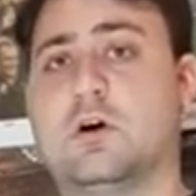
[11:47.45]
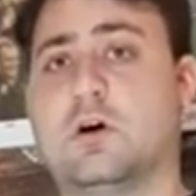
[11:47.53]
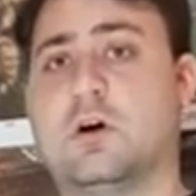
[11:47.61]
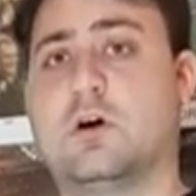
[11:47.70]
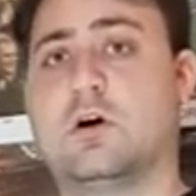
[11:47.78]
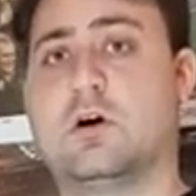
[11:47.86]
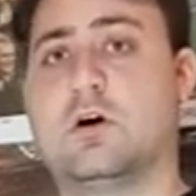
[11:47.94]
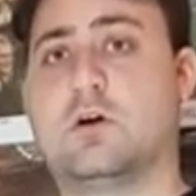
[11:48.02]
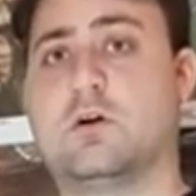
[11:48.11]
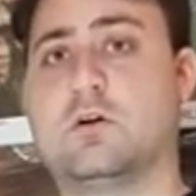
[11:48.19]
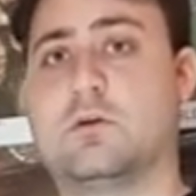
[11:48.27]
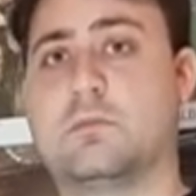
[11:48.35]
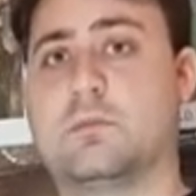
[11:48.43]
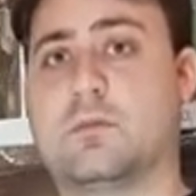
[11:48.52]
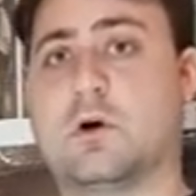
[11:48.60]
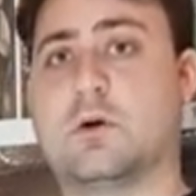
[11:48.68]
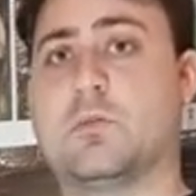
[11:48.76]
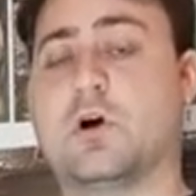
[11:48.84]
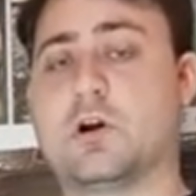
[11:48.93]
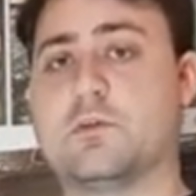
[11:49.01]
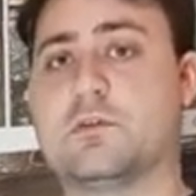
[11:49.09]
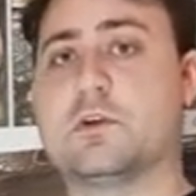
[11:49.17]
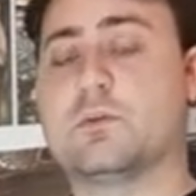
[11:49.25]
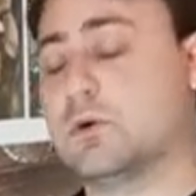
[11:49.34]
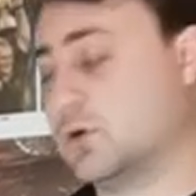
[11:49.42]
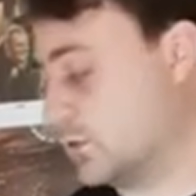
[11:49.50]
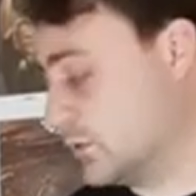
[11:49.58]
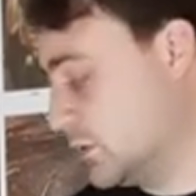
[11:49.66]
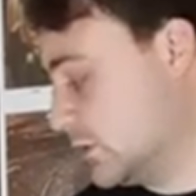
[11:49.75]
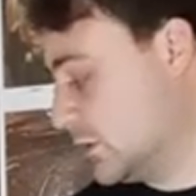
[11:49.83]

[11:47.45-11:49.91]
are part of in the world,